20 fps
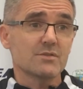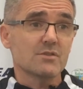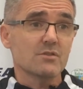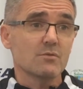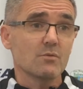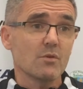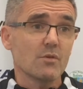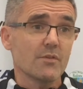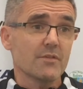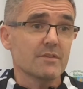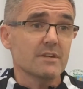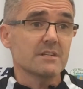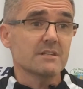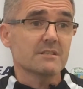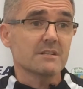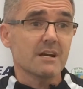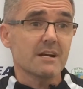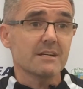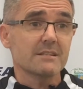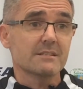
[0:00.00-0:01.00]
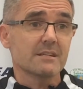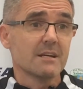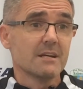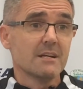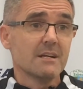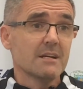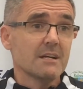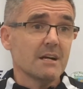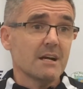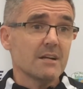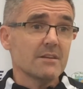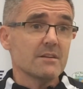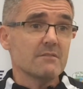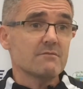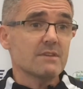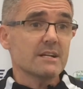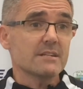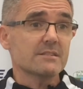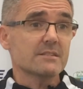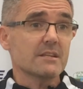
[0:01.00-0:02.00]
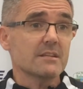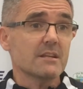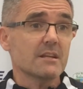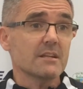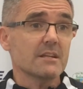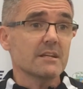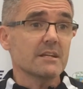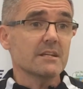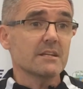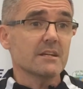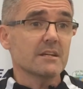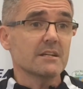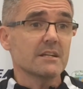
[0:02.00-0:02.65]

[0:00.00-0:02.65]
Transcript: two or three sides and the rest of the league.